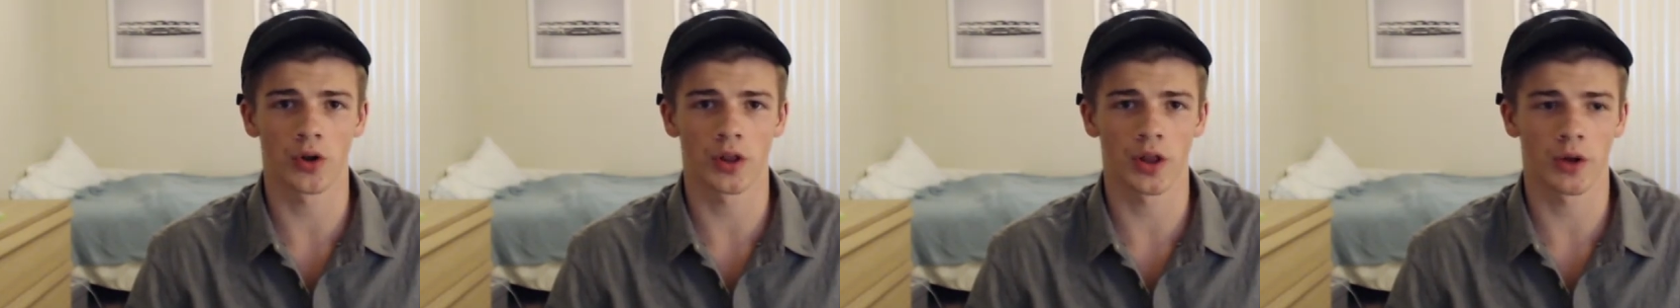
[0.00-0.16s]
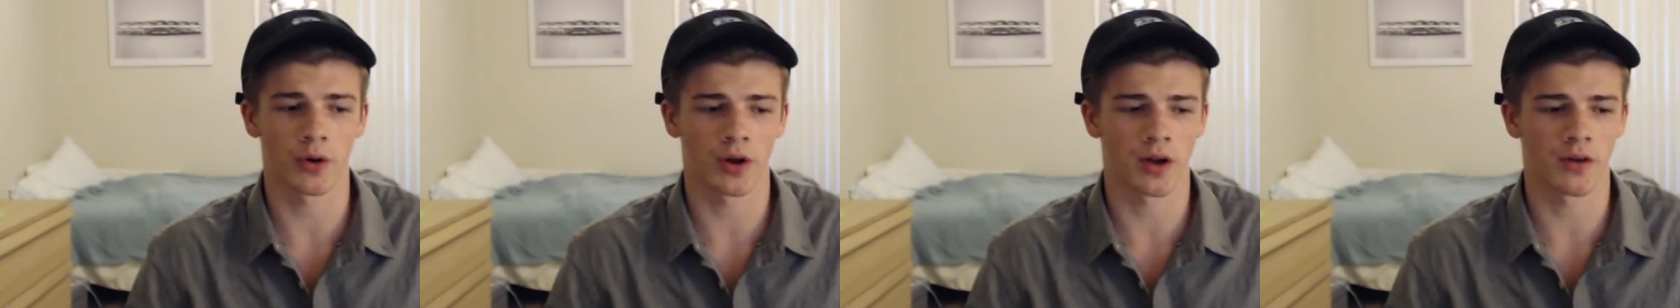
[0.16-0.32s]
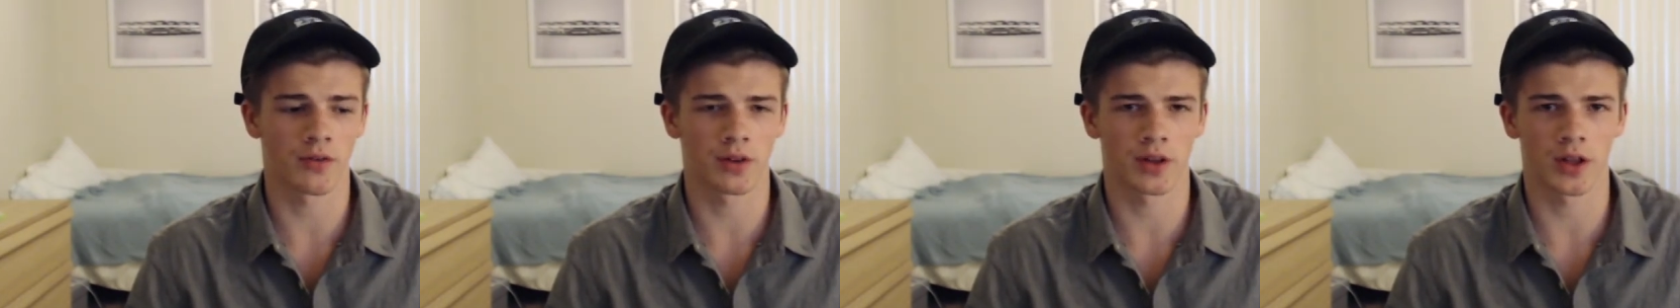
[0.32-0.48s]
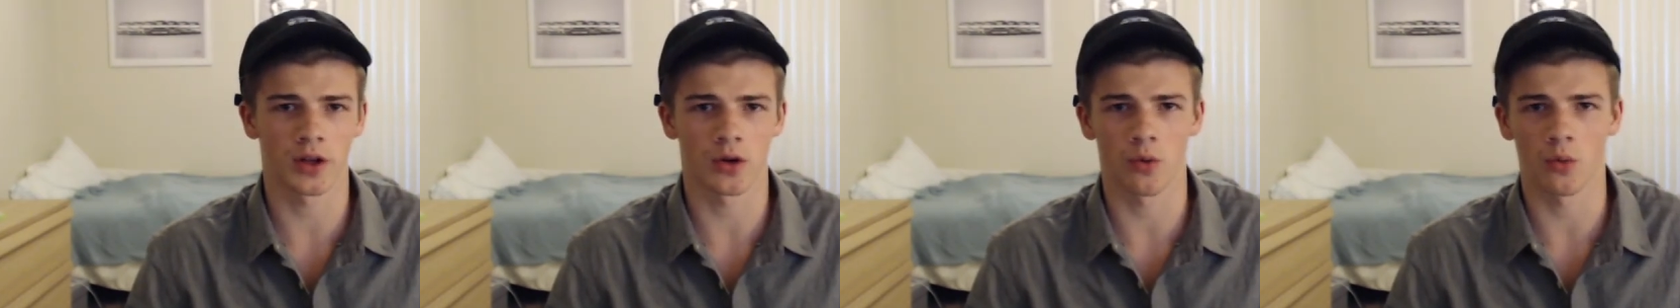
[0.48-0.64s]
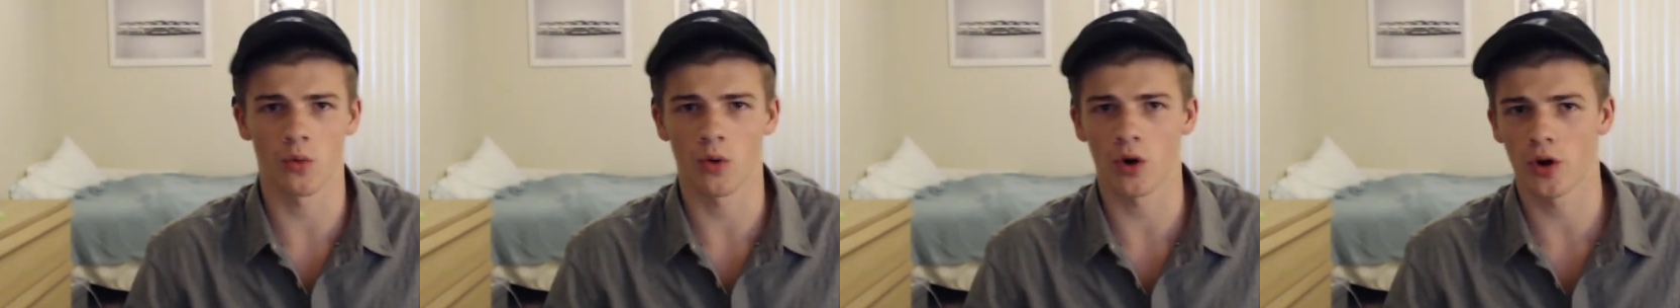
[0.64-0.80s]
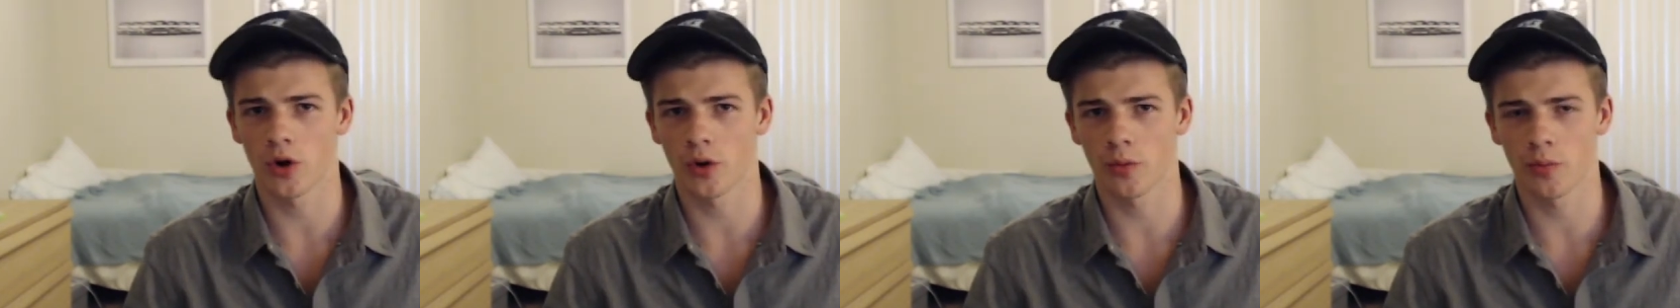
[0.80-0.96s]
and they were having like a
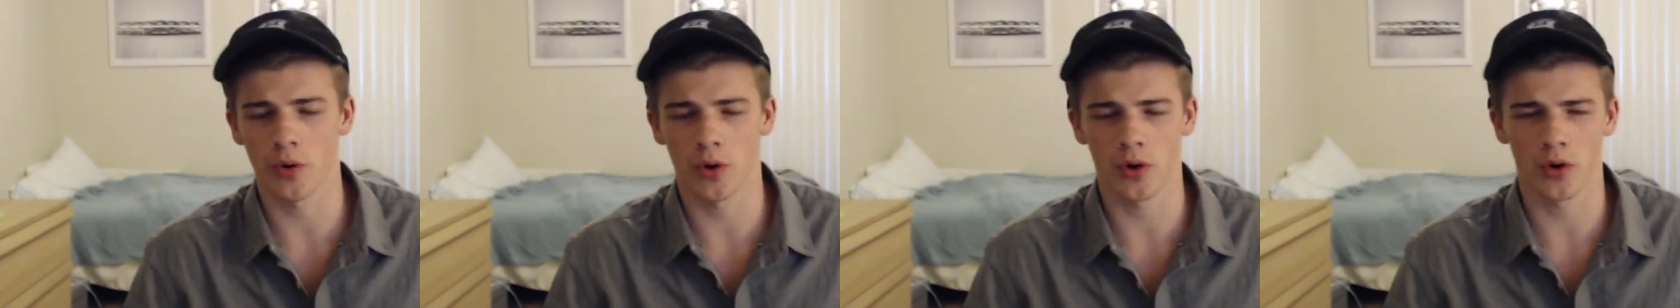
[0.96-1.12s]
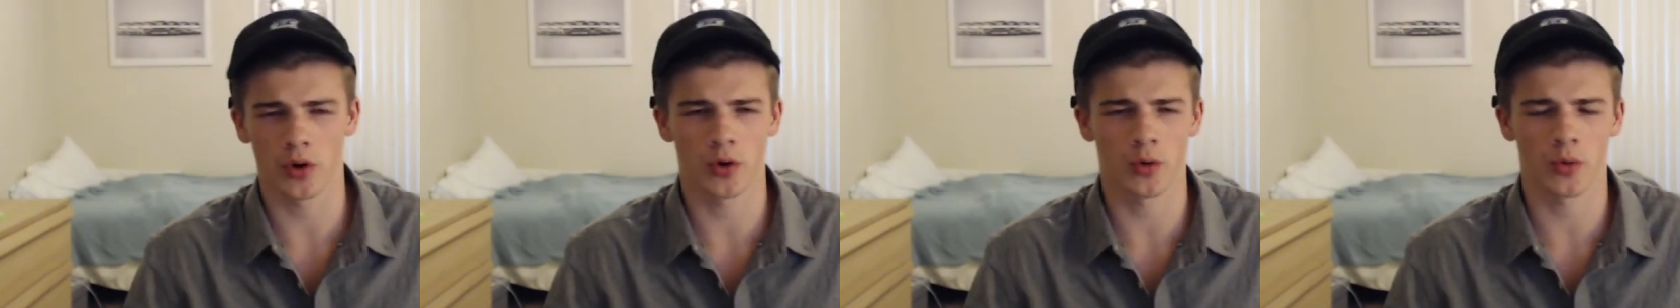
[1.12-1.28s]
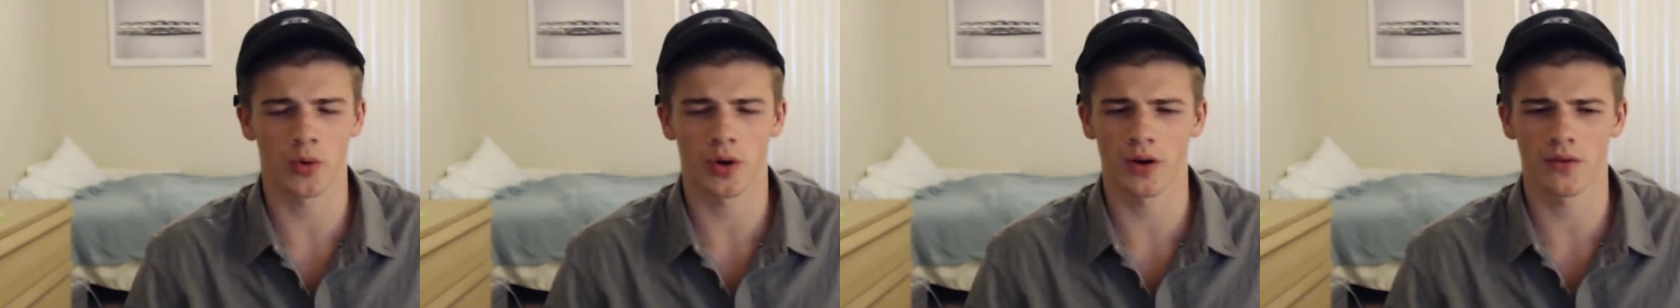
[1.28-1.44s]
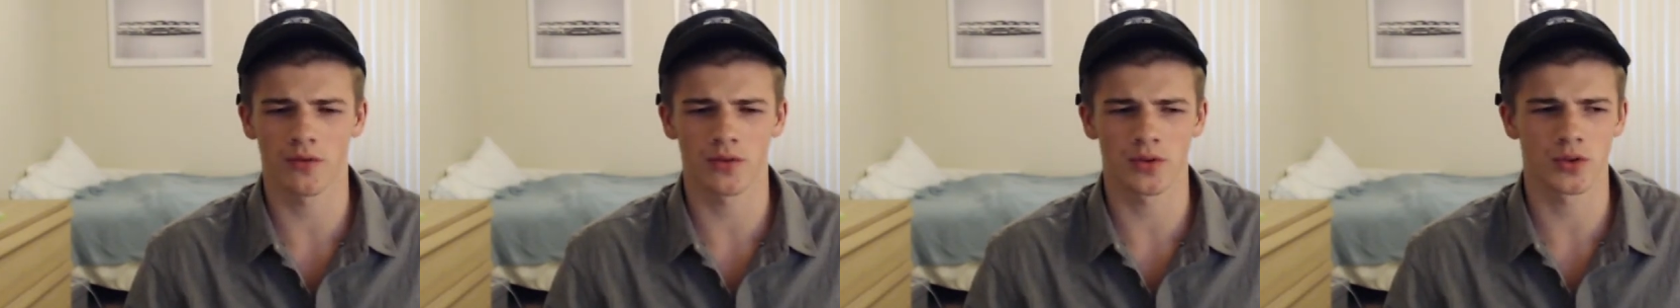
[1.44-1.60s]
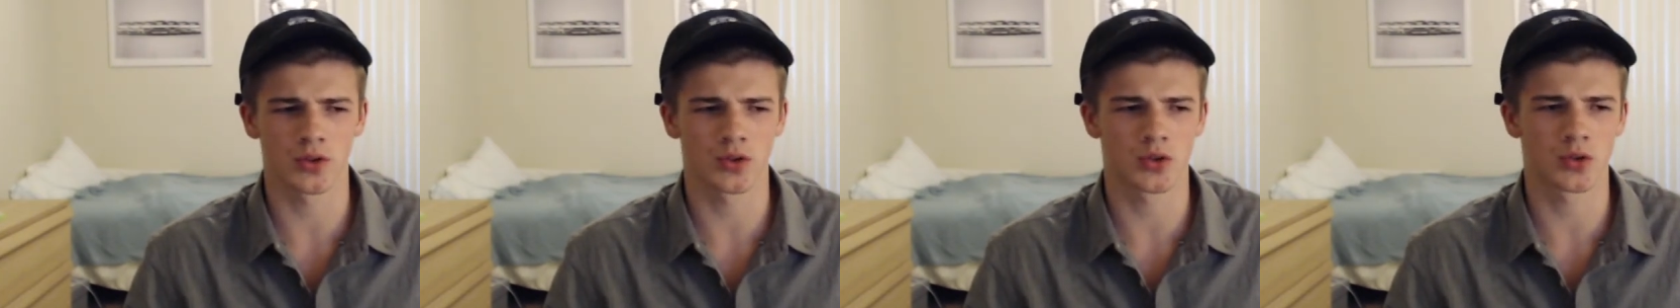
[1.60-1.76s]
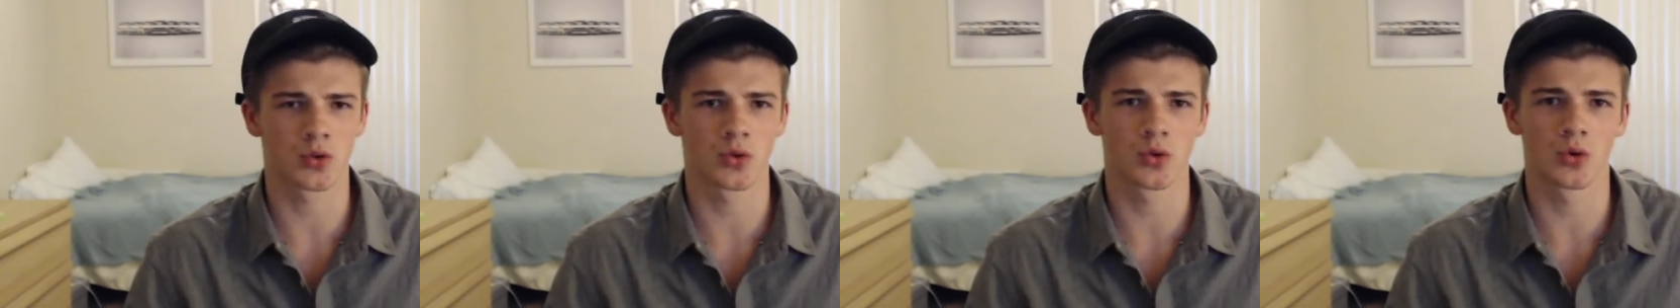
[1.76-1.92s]
water park or whatever
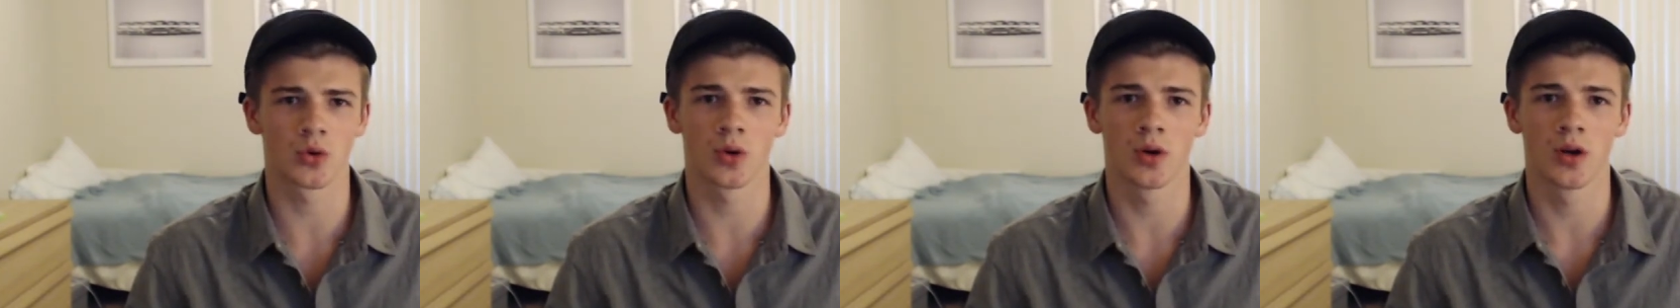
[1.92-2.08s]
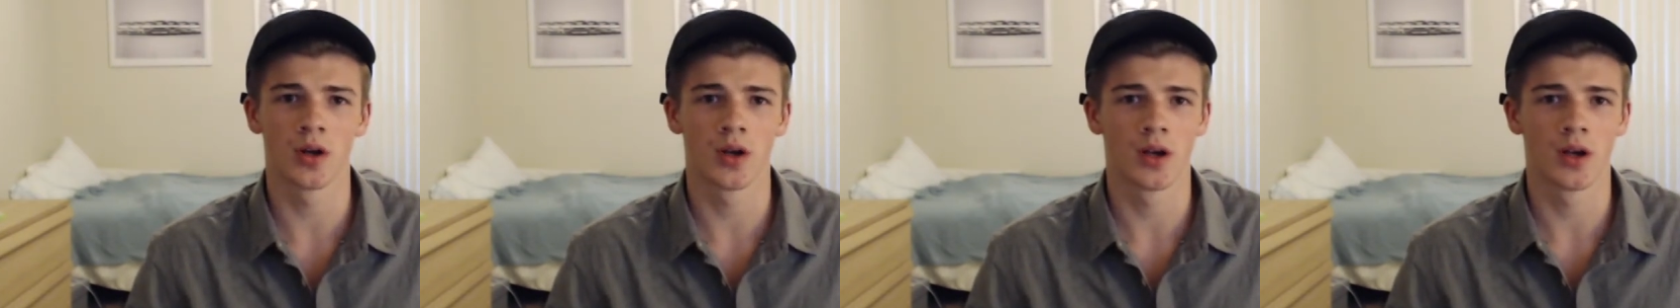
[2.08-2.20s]
in the school.